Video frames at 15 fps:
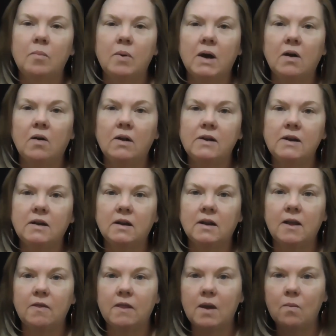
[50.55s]
but I
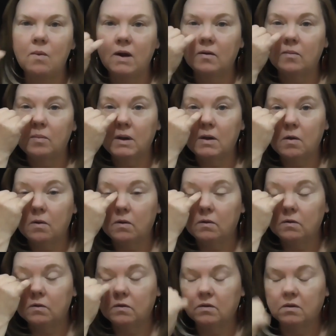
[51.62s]
didn't get that one
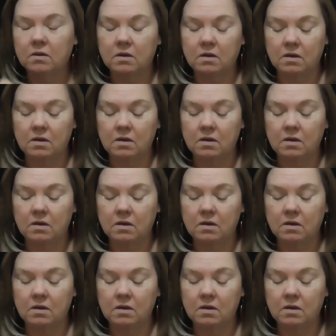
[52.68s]
because